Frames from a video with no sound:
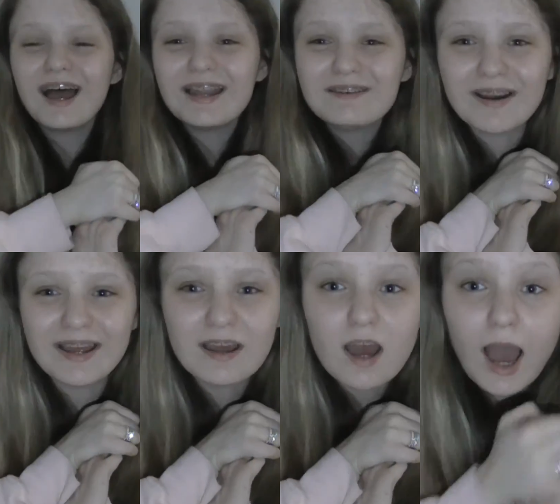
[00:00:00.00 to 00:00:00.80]

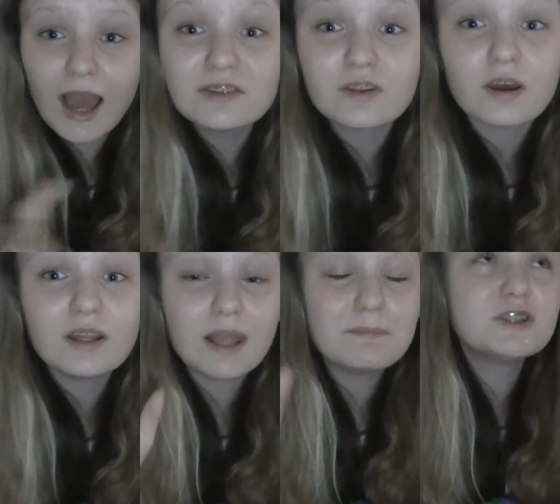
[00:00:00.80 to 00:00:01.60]
Anyway, and
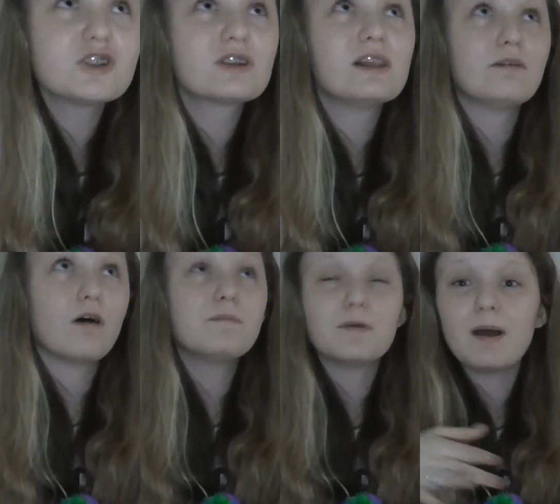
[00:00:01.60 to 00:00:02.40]
let me just clear
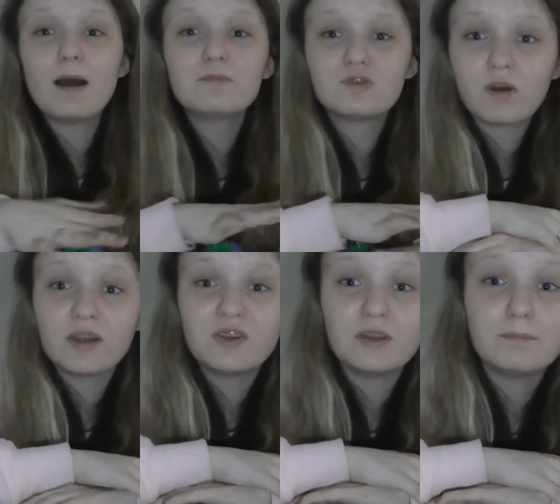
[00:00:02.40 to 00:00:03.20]
up, the pen was
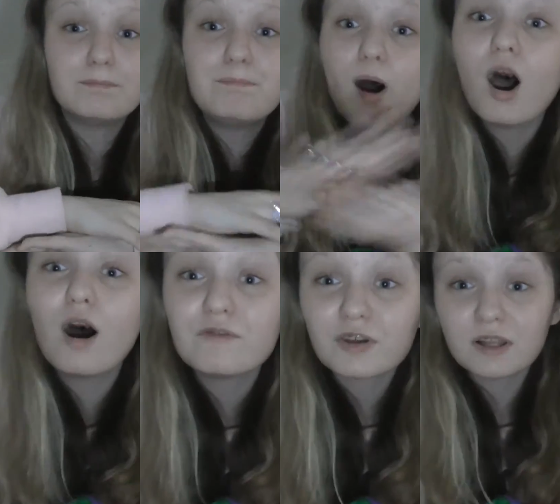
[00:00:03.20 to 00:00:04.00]
writing
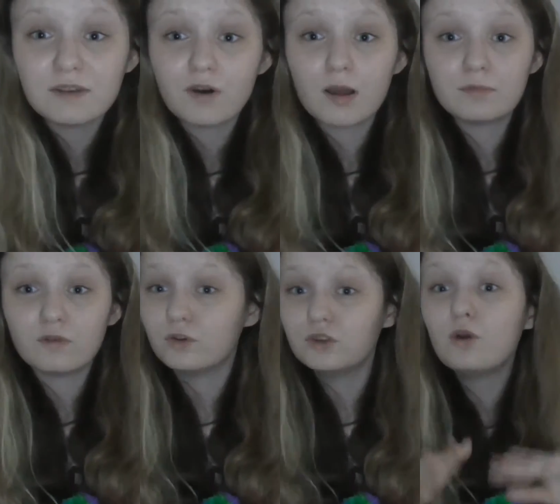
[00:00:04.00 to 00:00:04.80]
perfectly fine
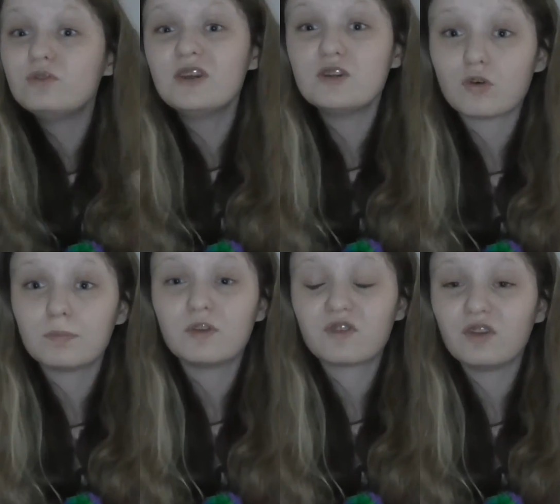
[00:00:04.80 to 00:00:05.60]
before. No tea
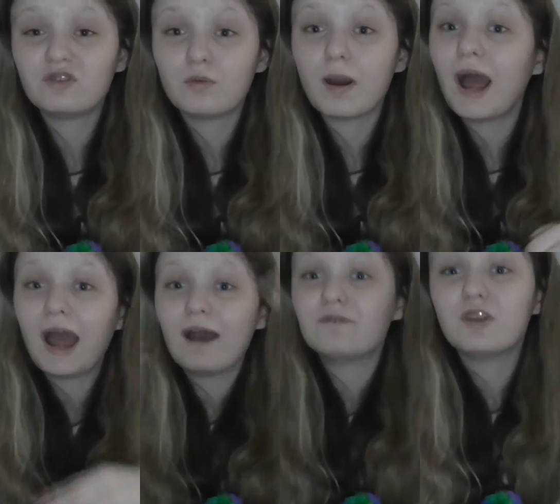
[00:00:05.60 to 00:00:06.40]
droplets until
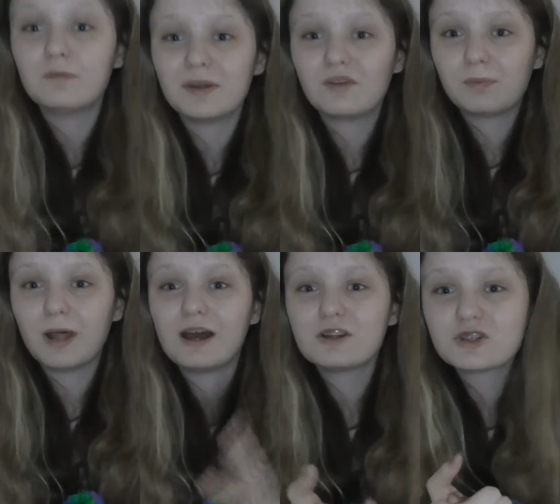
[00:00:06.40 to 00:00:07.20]
after the big
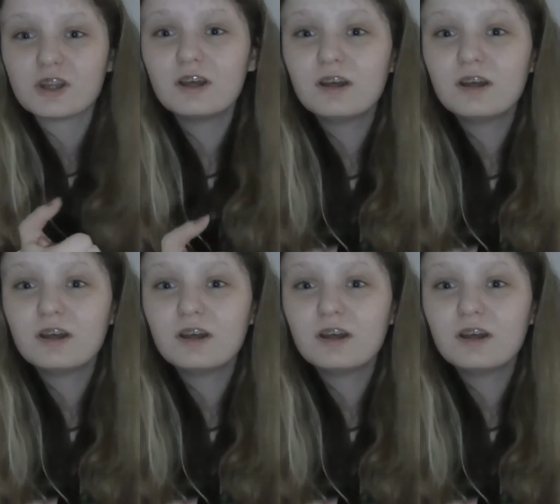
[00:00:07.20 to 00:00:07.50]
splash.